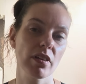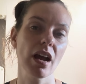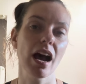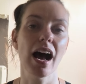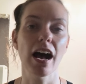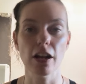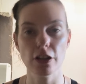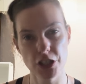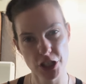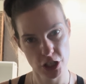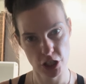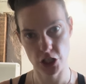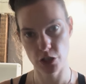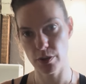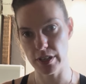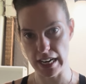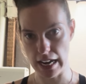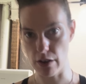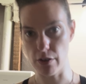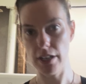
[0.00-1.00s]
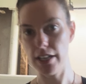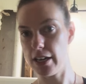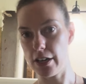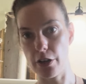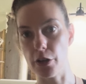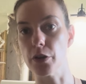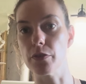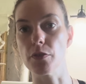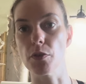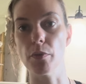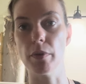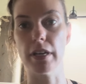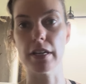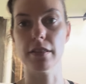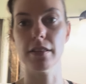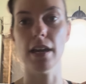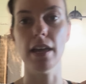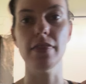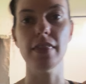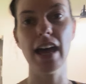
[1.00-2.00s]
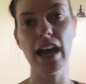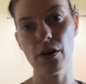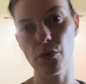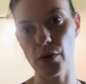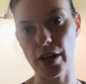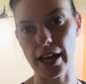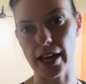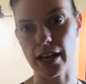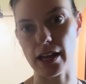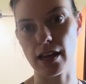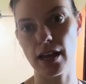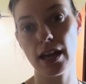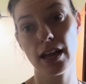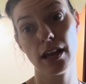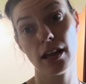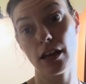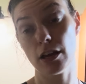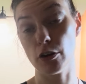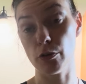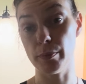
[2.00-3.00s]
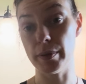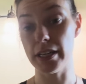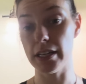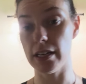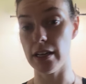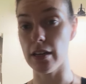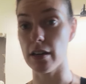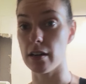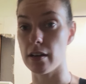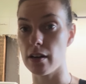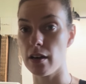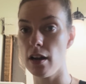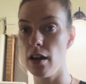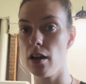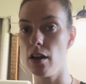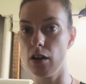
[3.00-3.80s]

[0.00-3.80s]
I'll just do it now and get it over with. And that way it'll be here